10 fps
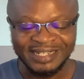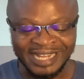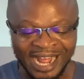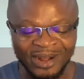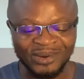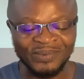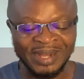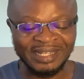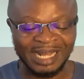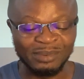Now,
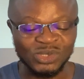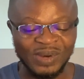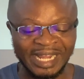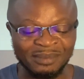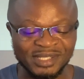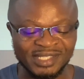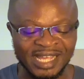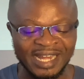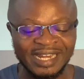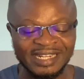when it comes to Raheem
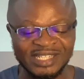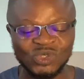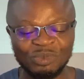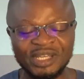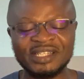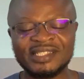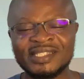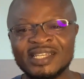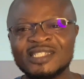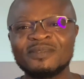Sterling, this will be his
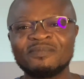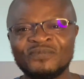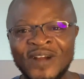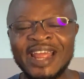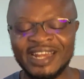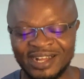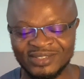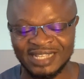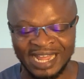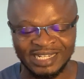sixth finals
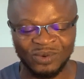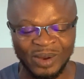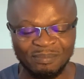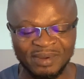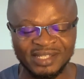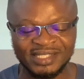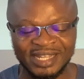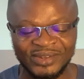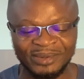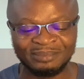at the Wembley
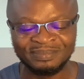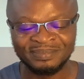Stadium.